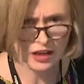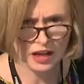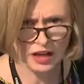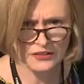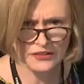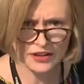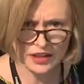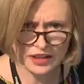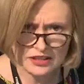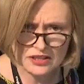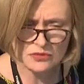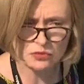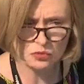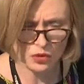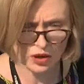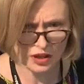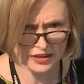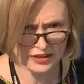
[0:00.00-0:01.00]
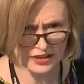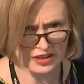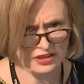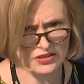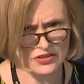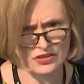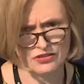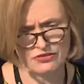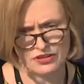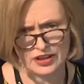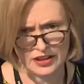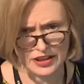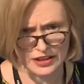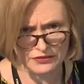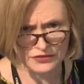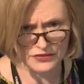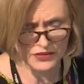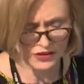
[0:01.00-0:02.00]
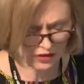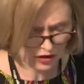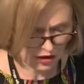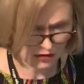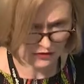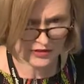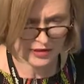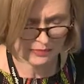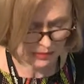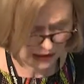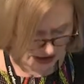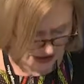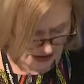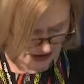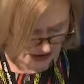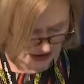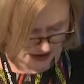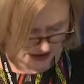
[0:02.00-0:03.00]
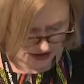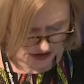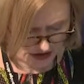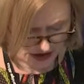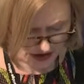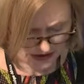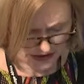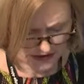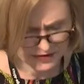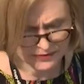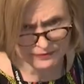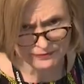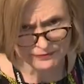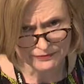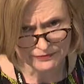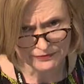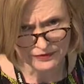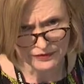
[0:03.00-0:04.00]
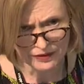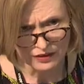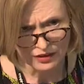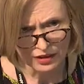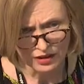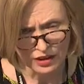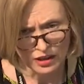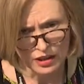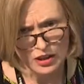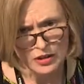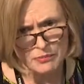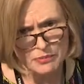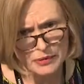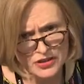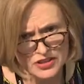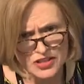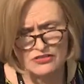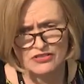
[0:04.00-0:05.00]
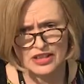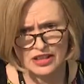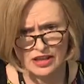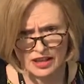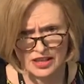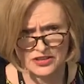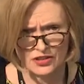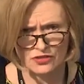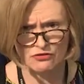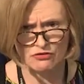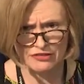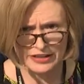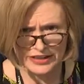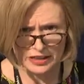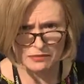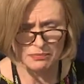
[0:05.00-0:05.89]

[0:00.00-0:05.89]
And that's why it has thrived over the past 10 years. Because it relies on real